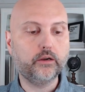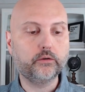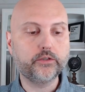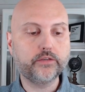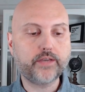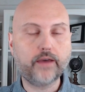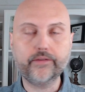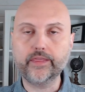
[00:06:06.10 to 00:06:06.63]

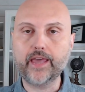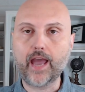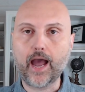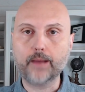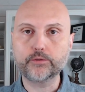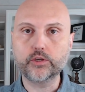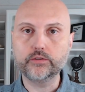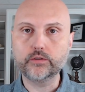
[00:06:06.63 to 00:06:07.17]
just having the
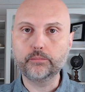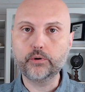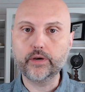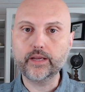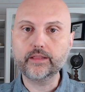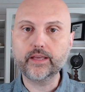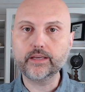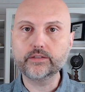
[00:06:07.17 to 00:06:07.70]
options of putting
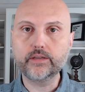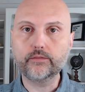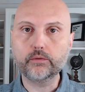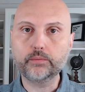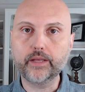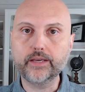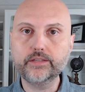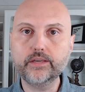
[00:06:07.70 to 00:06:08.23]
things different
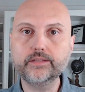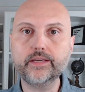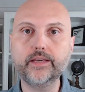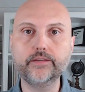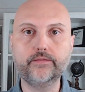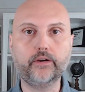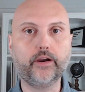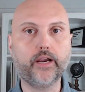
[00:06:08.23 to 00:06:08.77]
places is very